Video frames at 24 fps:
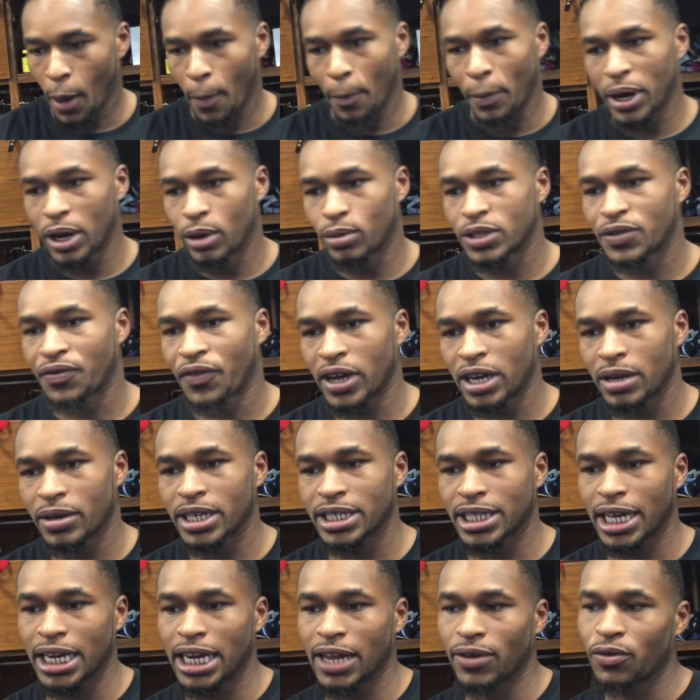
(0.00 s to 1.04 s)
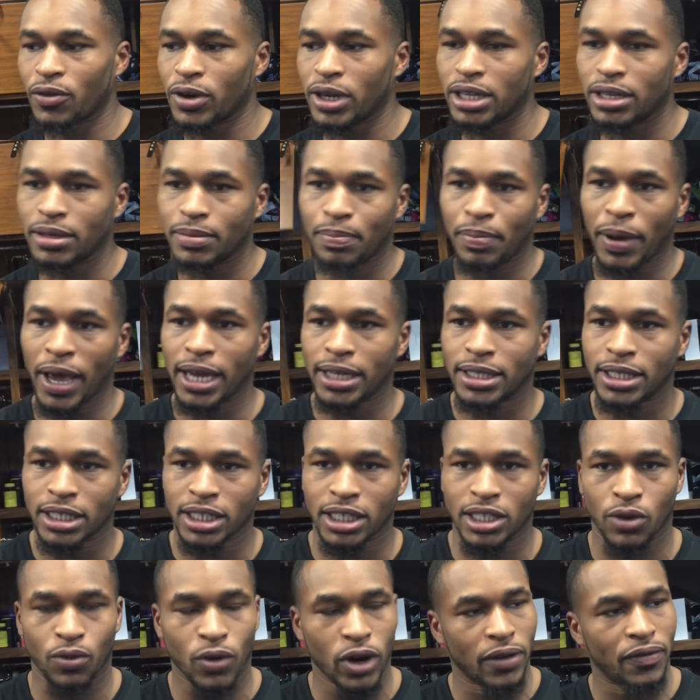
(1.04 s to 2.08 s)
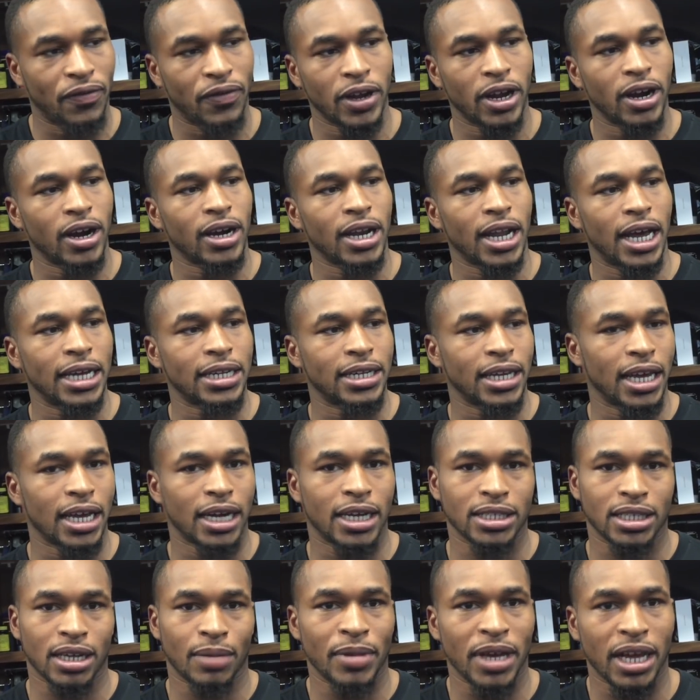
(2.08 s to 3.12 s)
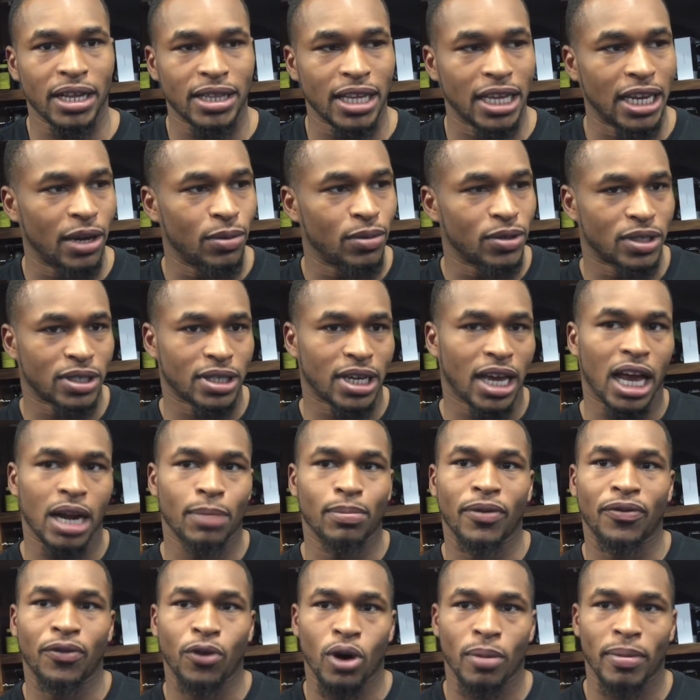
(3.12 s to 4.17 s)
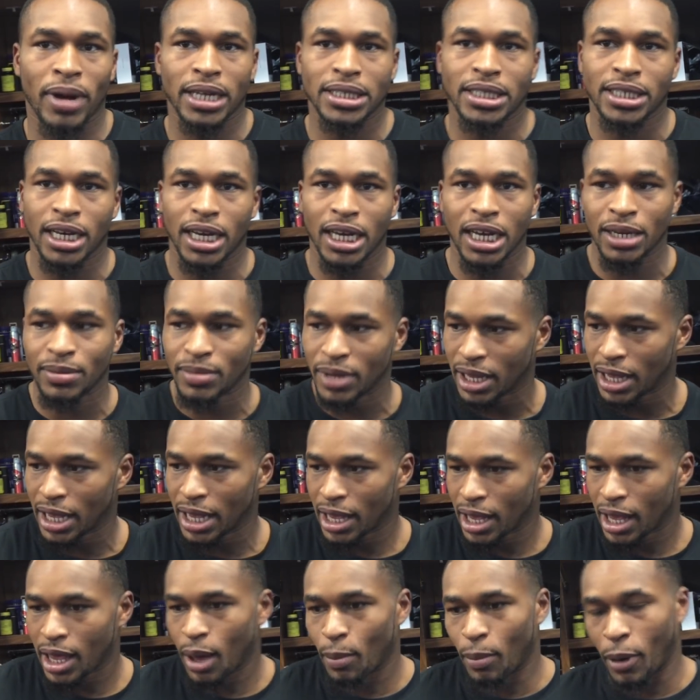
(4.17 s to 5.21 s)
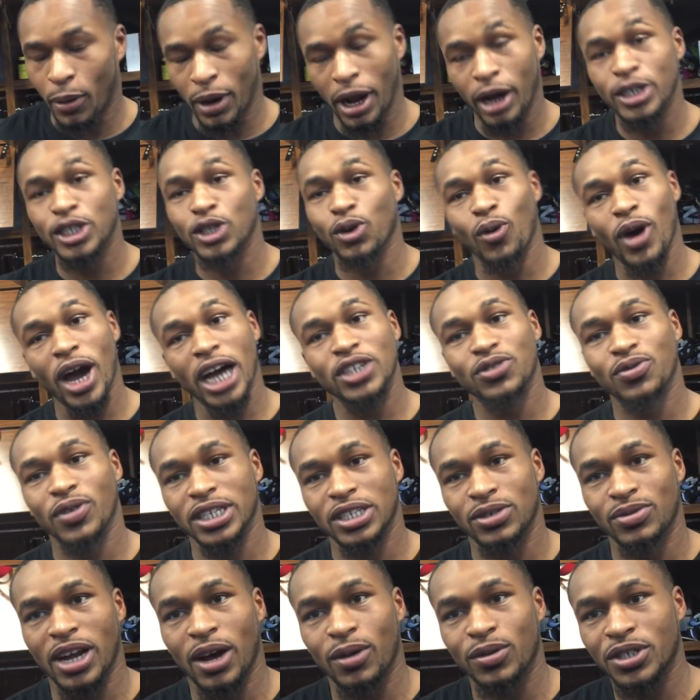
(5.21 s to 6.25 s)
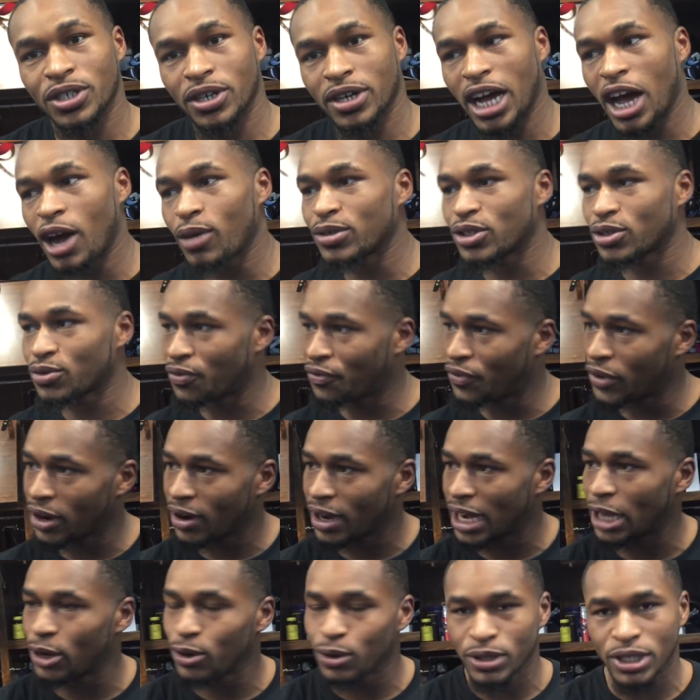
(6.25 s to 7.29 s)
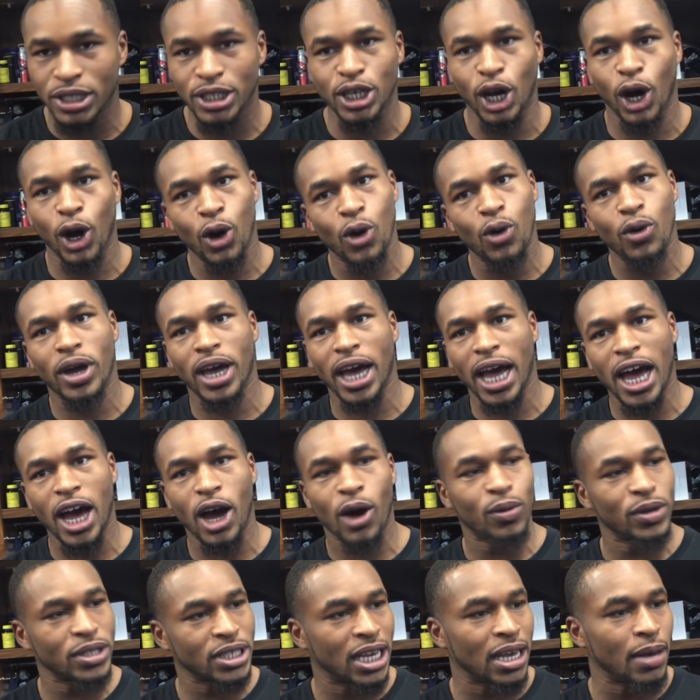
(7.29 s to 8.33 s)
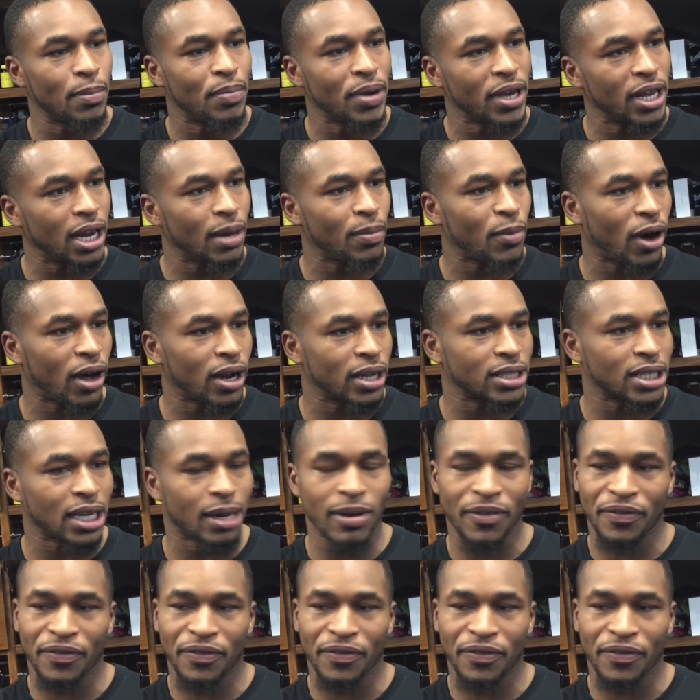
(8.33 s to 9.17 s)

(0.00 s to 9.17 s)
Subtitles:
But it was funny because I never really paid attention to Ric Flair like that because, I mean, I think that was kind of before my time. But when I used to watch wrestling when I was younger, I always figured out, like, who is this old guy always getting beat up all the time?